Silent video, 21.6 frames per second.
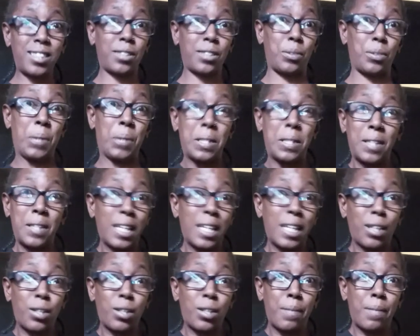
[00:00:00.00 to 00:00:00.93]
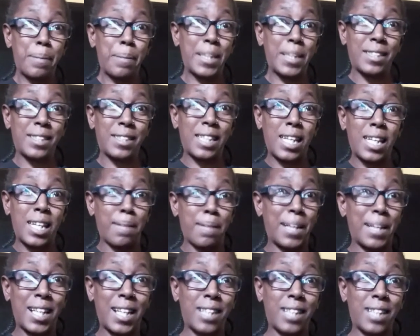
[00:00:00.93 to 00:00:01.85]
the world ain't gonna never be the same, and
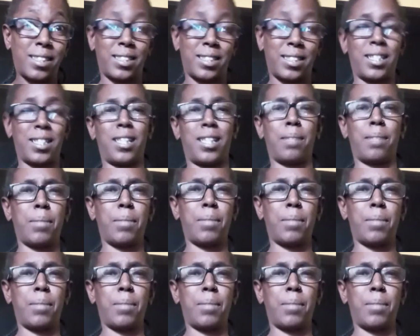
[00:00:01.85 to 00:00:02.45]
it ain't the same.